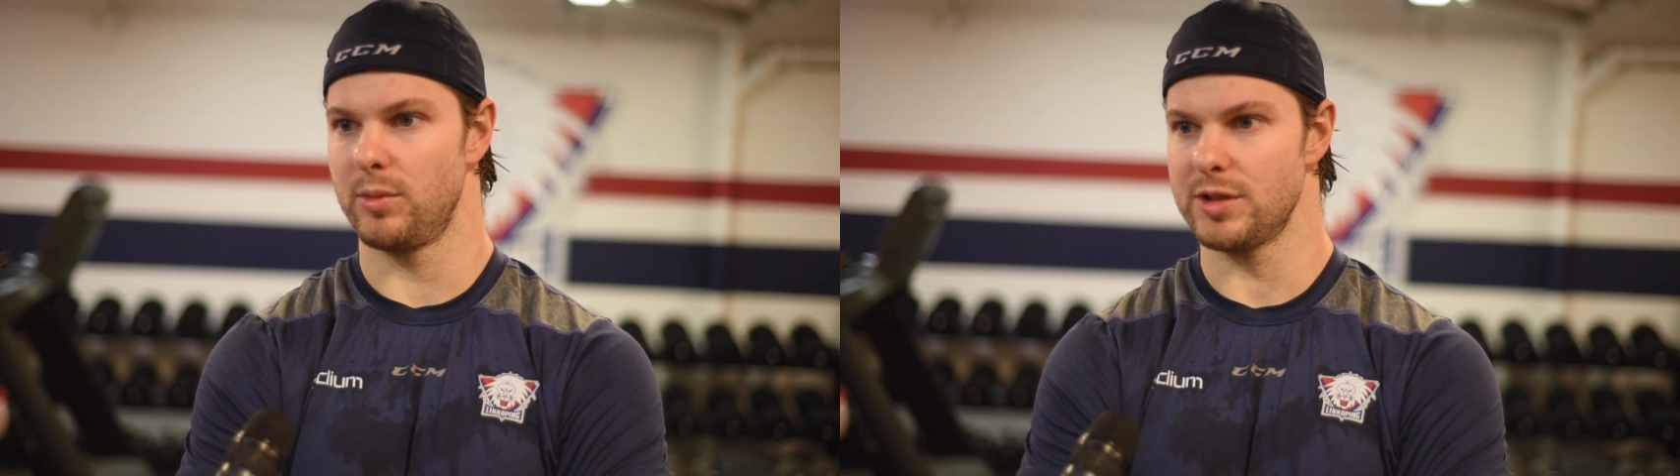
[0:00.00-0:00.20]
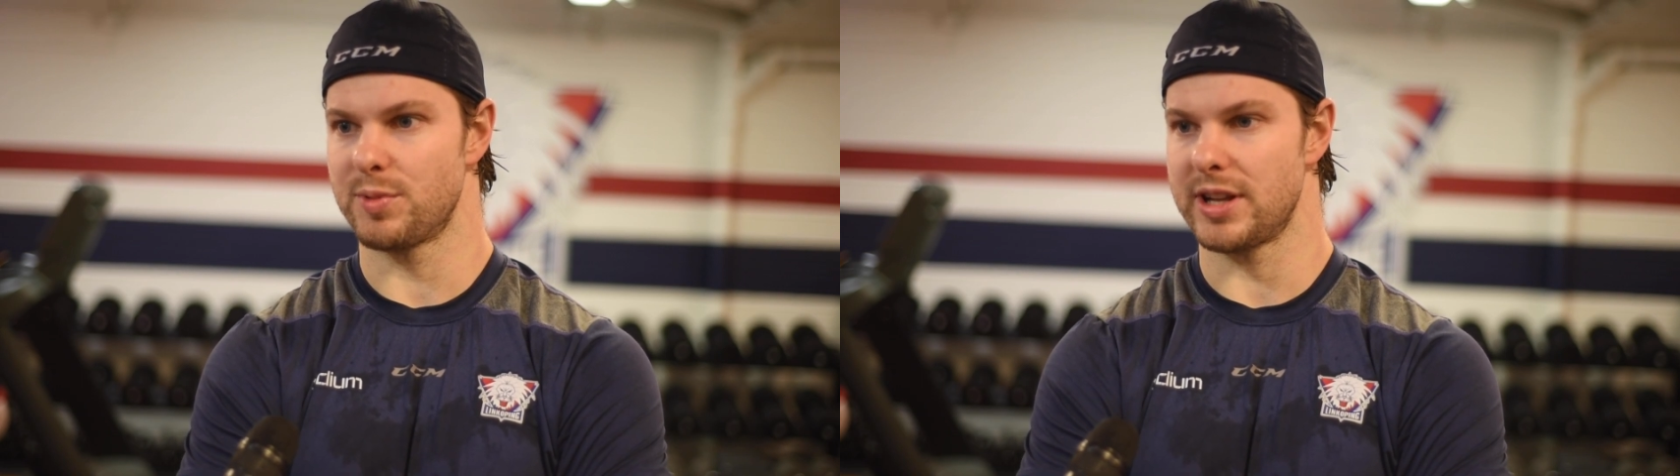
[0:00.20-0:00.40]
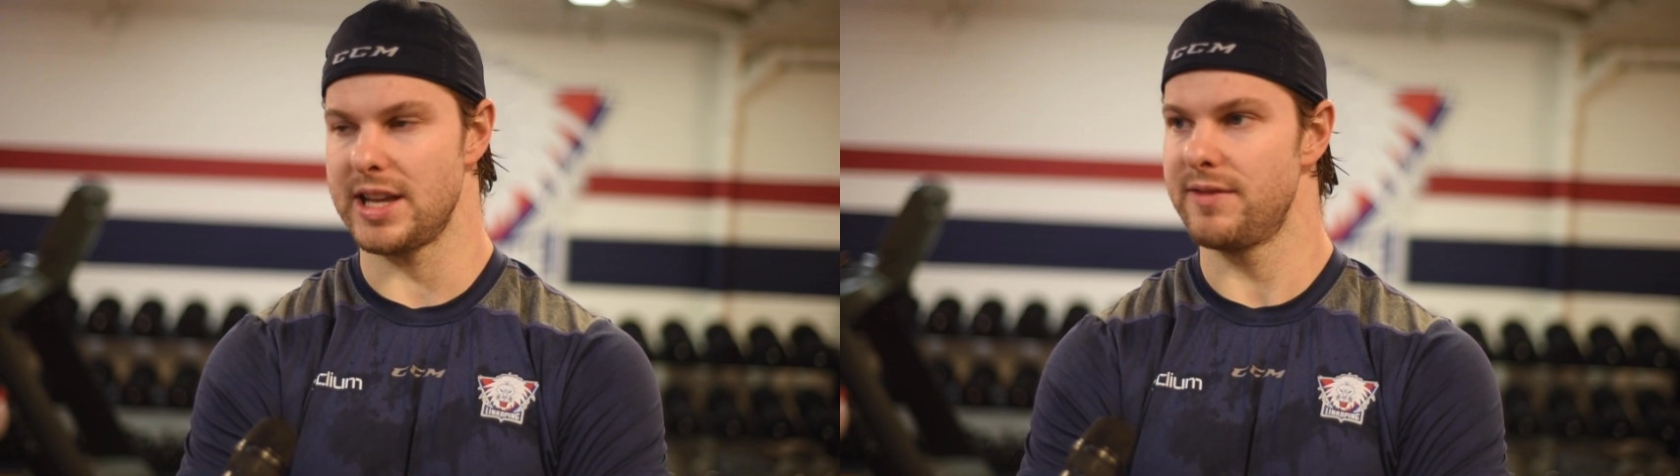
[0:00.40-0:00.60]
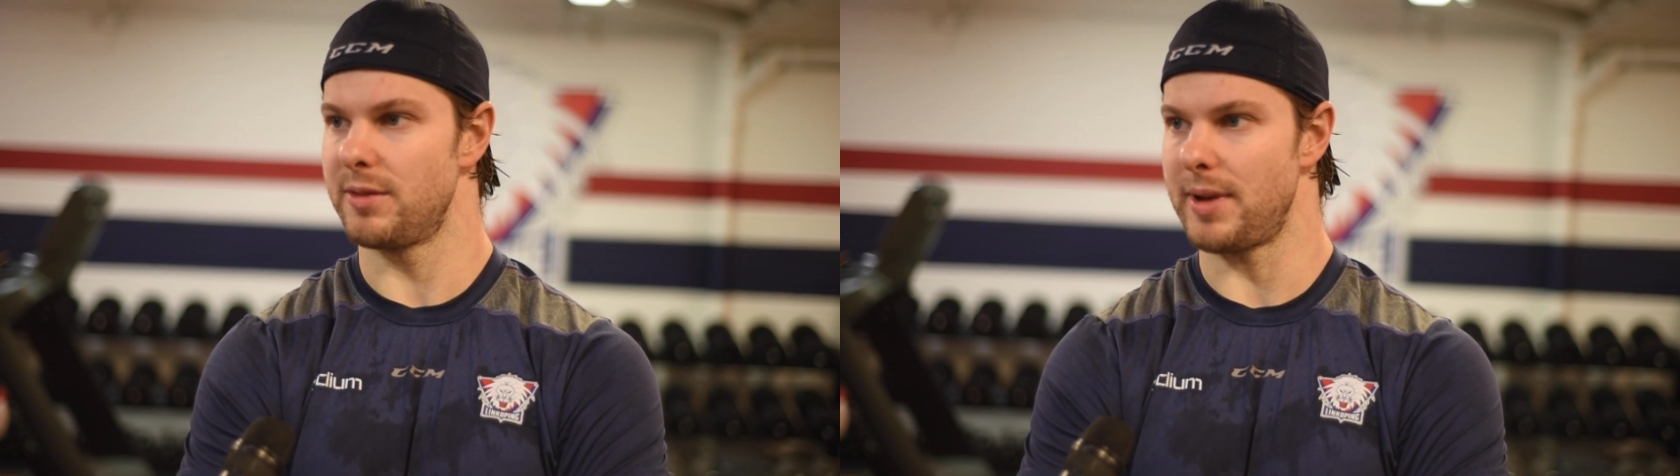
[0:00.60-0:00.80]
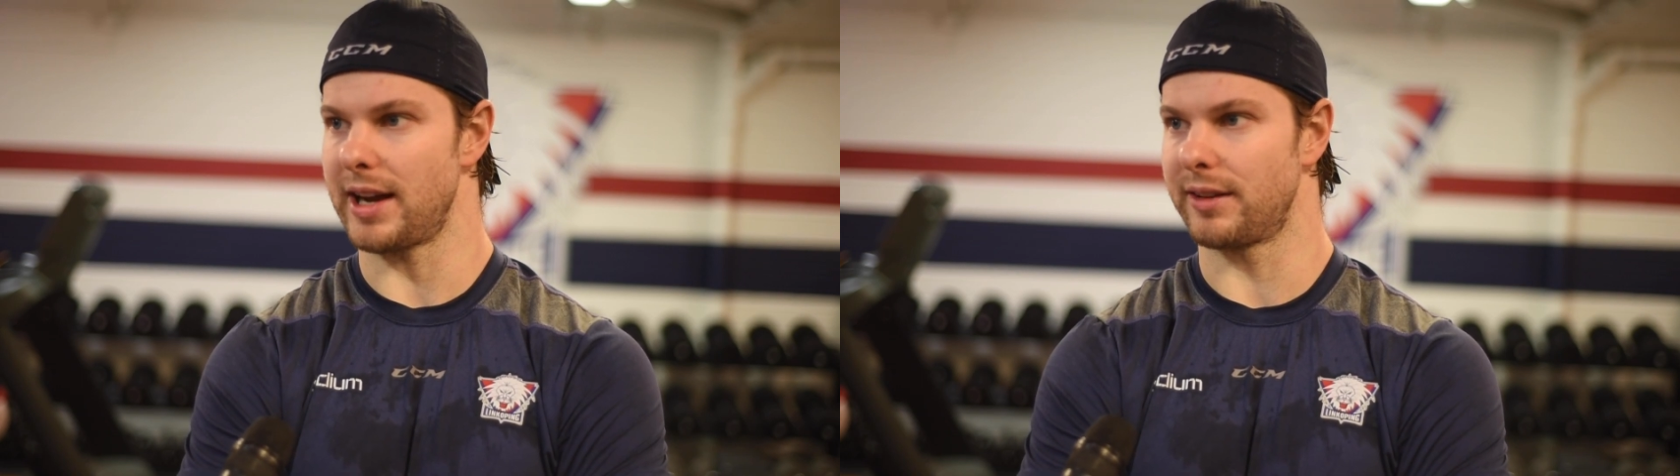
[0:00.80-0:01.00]
was pretty
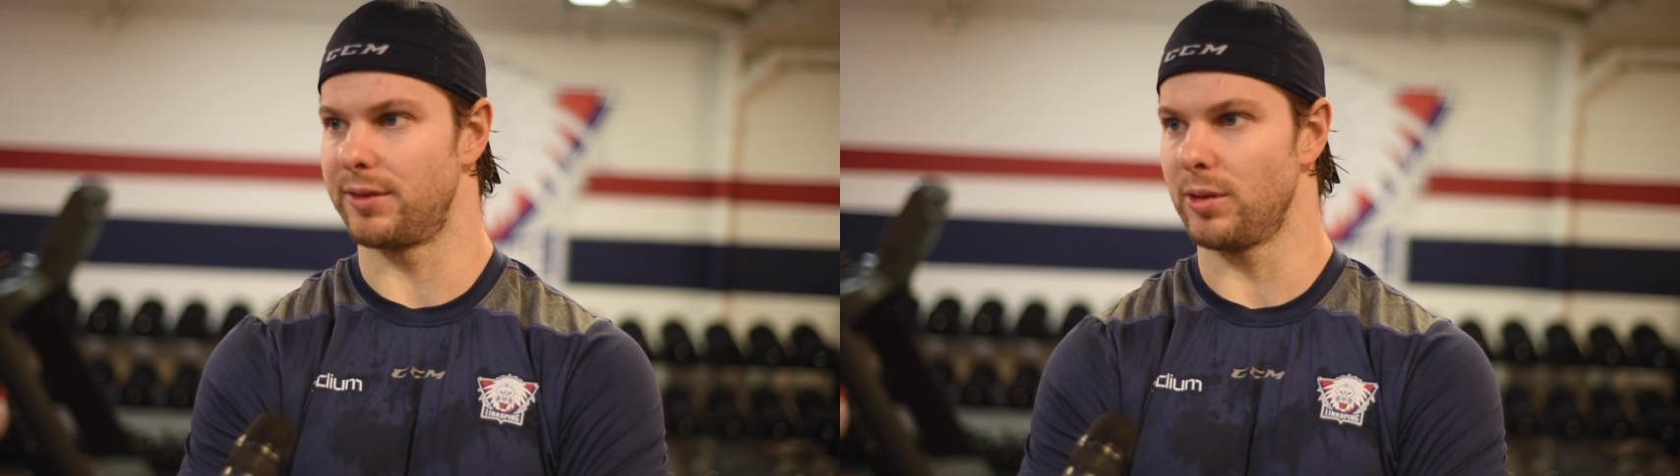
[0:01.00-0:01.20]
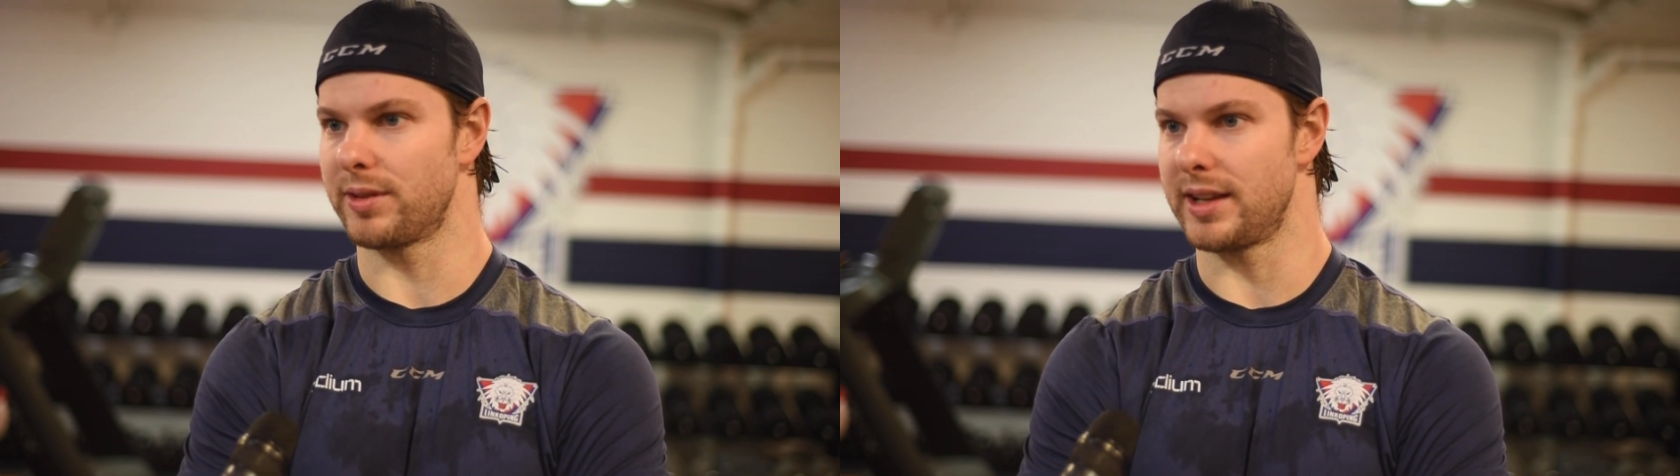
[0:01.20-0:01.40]
even back and forth.